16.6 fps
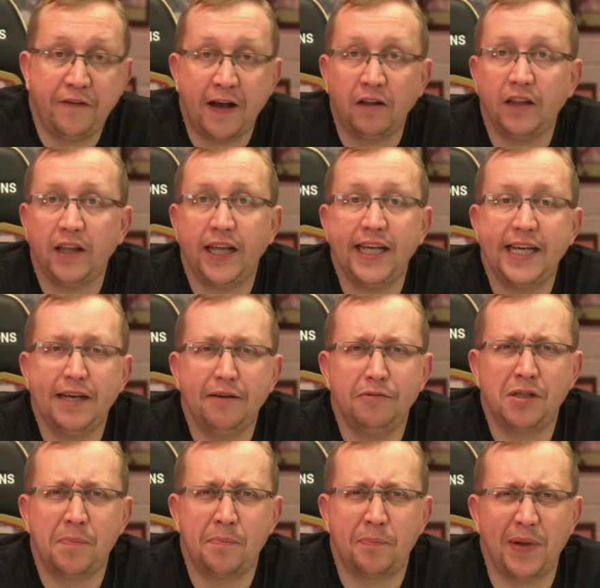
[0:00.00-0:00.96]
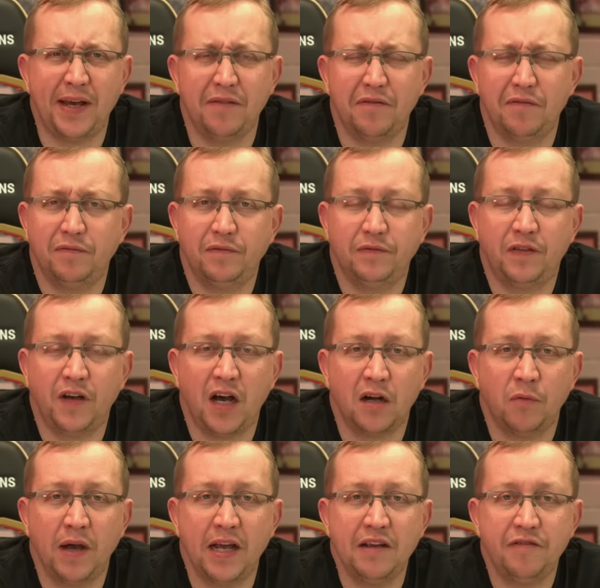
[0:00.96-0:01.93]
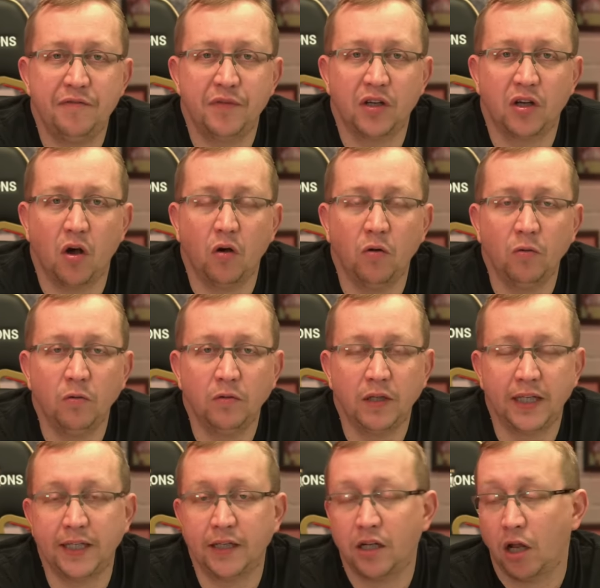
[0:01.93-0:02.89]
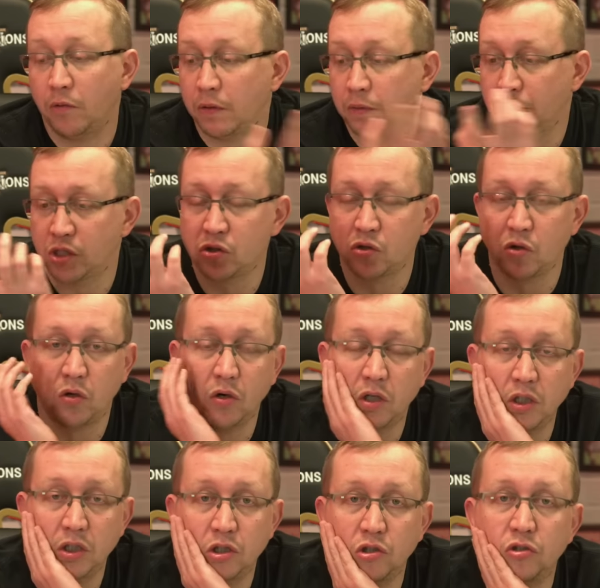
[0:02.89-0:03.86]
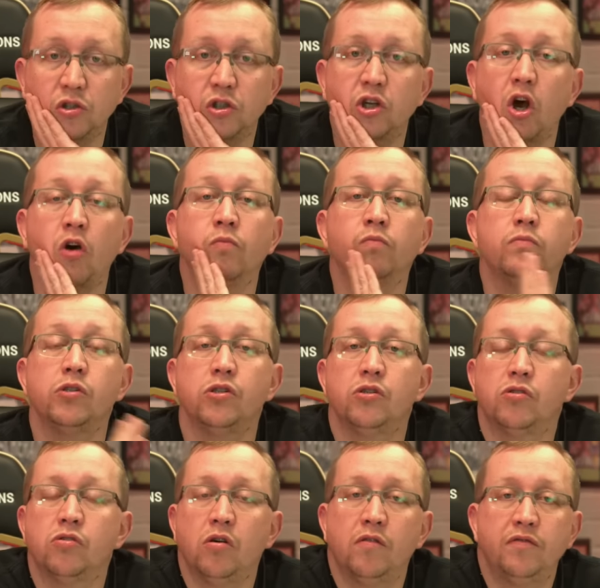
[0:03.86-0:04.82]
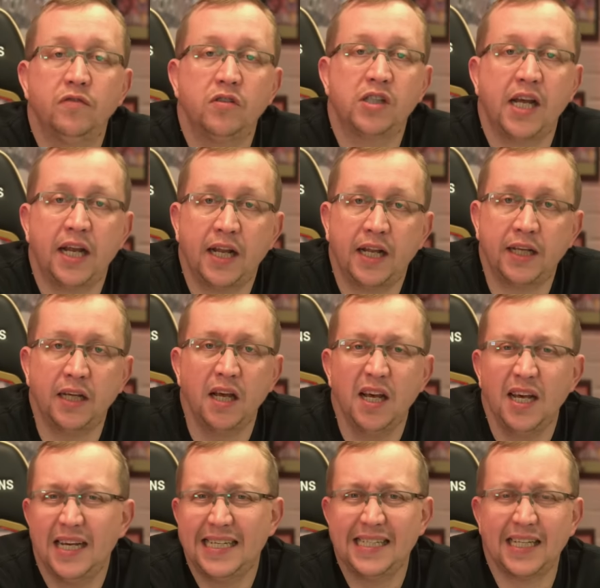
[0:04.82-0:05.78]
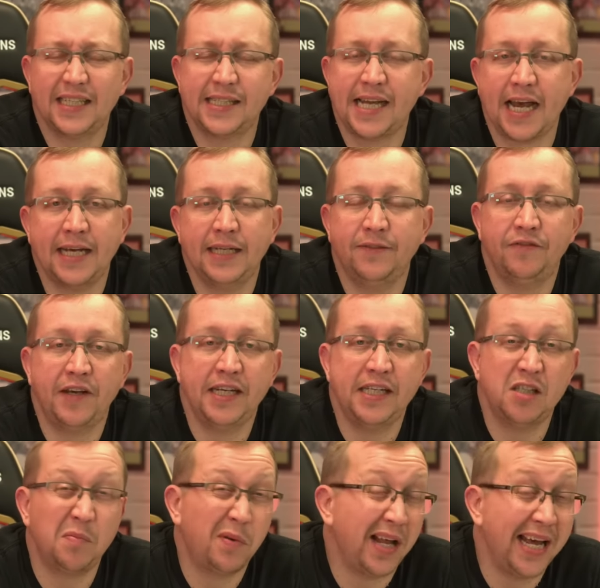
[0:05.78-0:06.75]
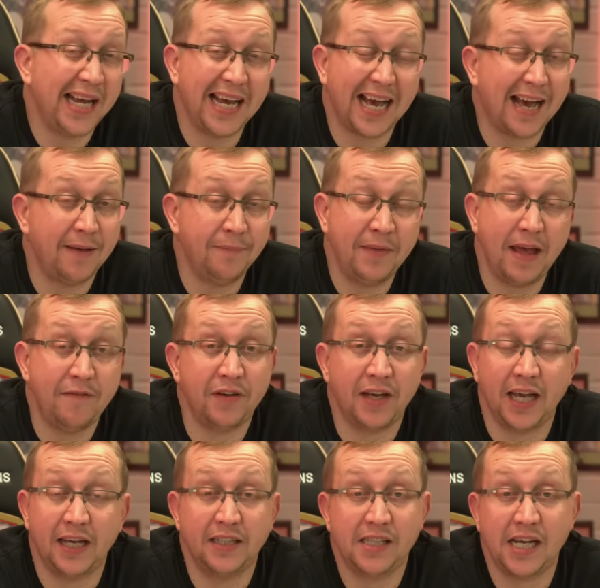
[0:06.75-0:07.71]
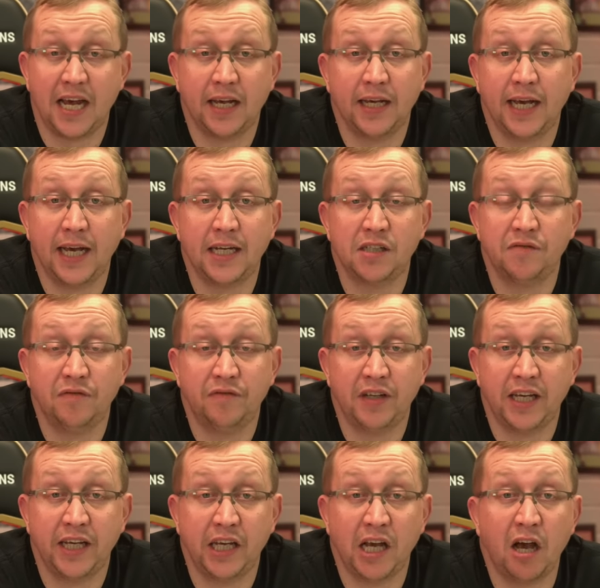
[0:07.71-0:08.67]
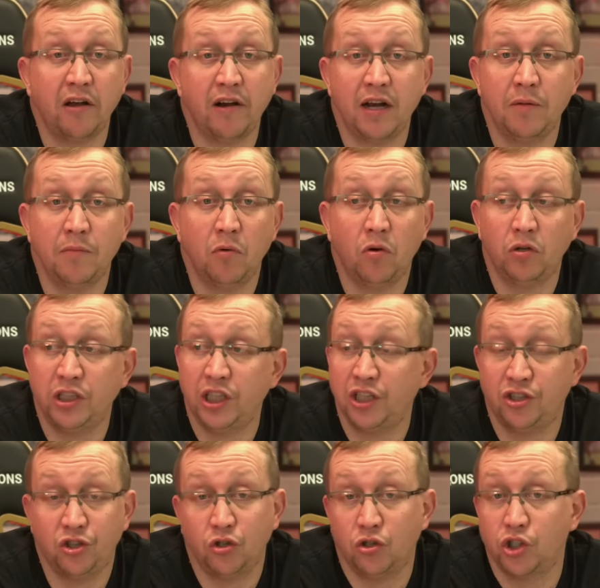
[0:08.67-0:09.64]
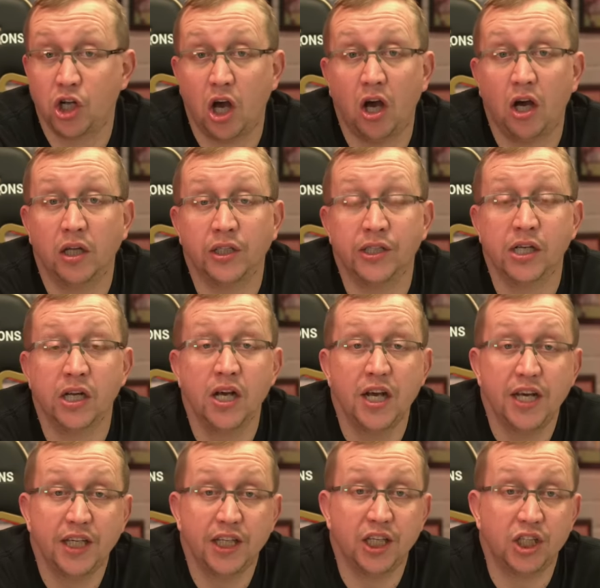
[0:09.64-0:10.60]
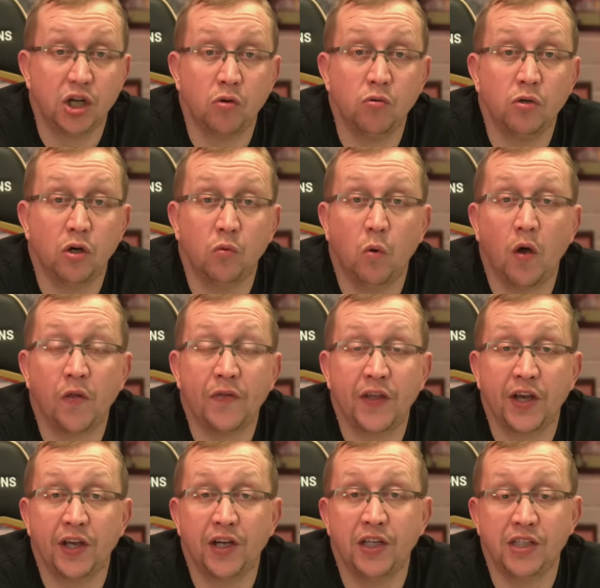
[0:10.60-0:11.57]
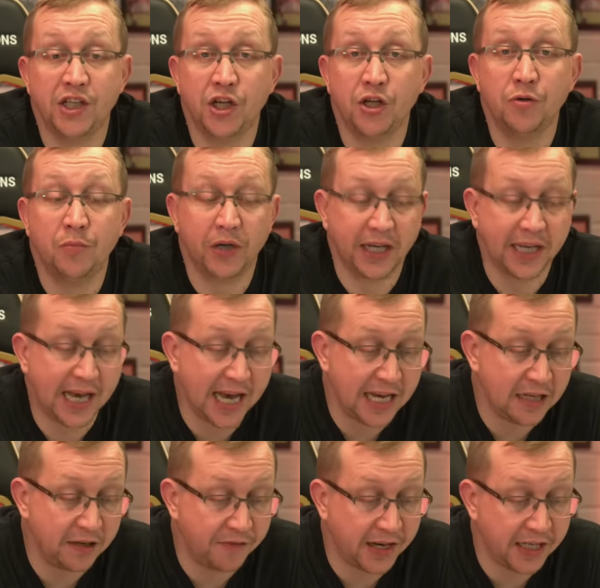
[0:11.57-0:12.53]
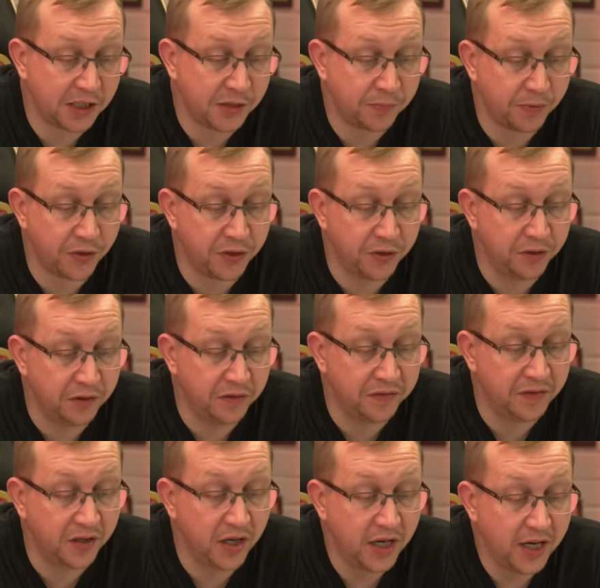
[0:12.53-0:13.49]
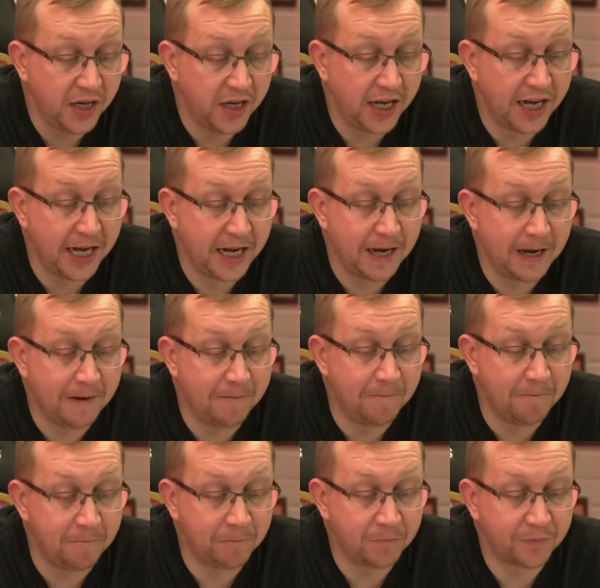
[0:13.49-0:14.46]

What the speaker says: felt like it was a bit far away from the goal. Like Chloe was talking during the comms and stuff and saying, like, isn't that second phase of play? I never get second guessing VAR anymore. You just can't. You don't know what they're going to do. But it kind of has proved that